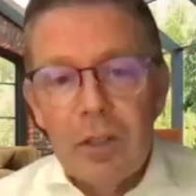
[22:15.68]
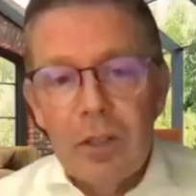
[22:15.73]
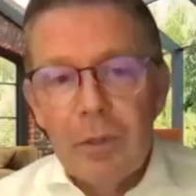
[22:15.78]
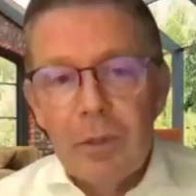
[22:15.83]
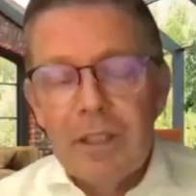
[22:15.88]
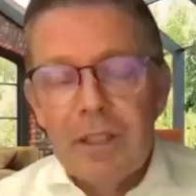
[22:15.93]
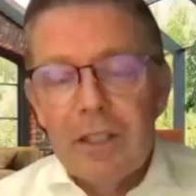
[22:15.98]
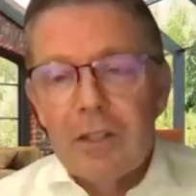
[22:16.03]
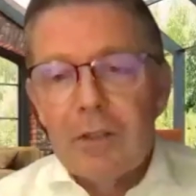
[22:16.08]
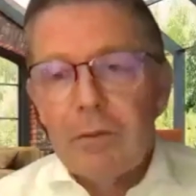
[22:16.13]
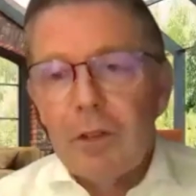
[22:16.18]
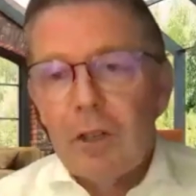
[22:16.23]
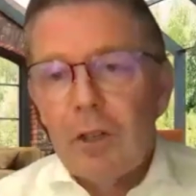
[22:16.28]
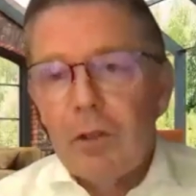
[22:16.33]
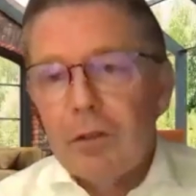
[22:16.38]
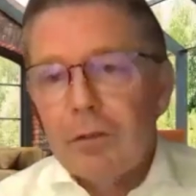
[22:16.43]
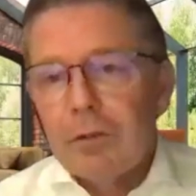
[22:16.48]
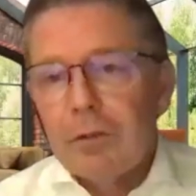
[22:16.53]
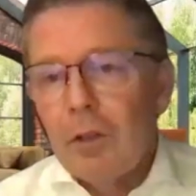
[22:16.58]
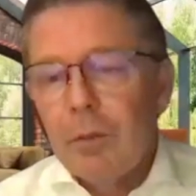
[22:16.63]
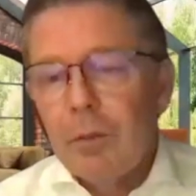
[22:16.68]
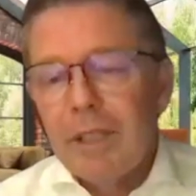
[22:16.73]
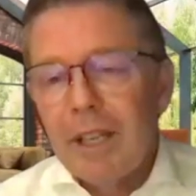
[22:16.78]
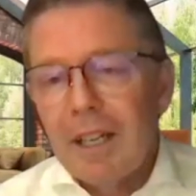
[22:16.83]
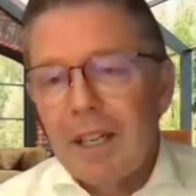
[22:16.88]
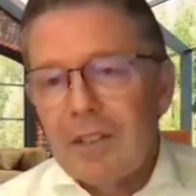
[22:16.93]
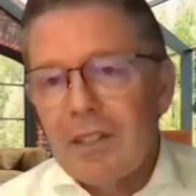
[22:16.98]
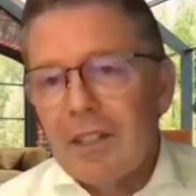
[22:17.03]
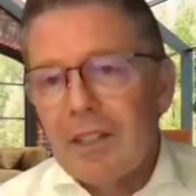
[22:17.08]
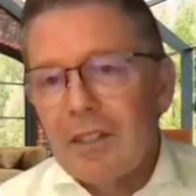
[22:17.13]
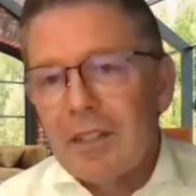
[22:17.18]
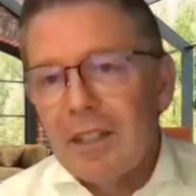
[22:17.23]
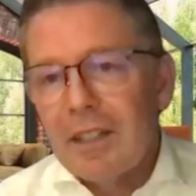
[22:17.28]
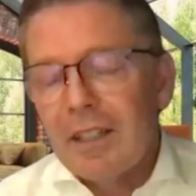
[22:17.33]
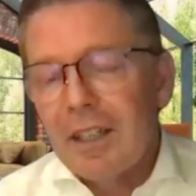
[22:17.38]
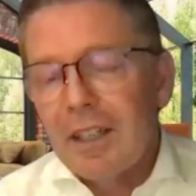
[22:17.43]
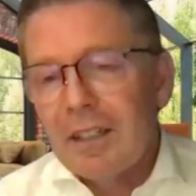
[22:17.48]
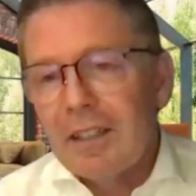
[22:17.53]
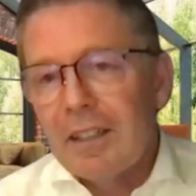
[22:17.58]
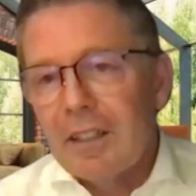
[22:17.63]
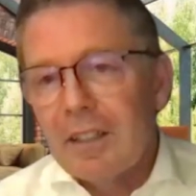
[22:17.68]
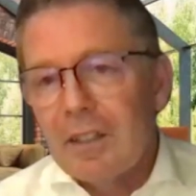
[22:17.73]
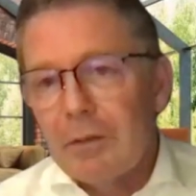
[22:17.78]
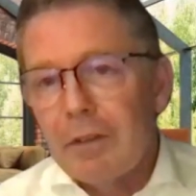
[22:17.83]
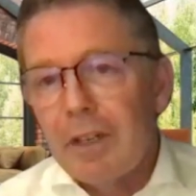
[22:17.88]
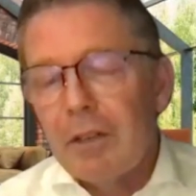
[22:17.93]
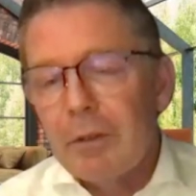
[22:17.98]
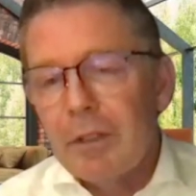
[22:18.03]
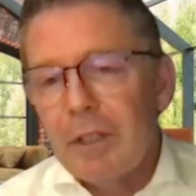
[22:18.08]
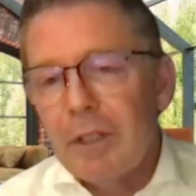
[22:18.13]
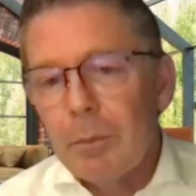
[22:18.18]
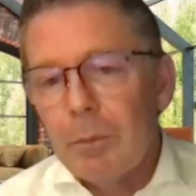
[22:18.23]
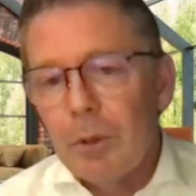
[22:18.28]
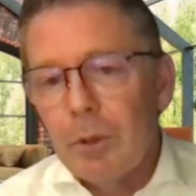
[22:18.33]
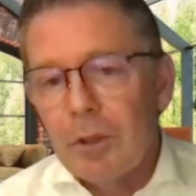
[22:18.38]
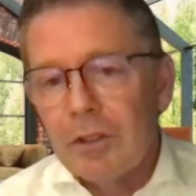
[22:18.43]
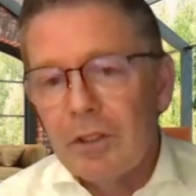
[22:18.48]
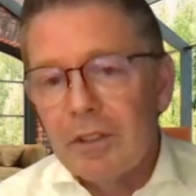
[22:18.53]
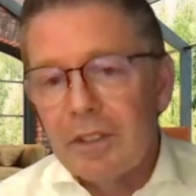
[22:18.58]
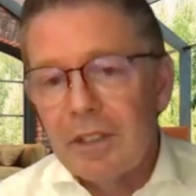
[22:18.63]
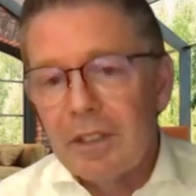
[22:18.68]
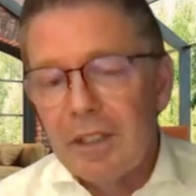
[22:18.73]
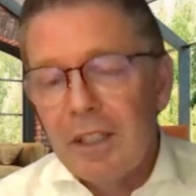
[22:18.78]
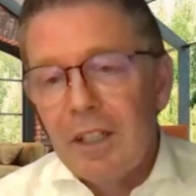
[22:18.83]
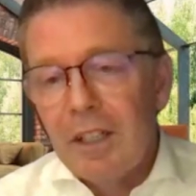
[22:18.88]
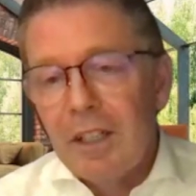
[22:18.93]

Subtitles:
with this flow of open access. I think it's very important.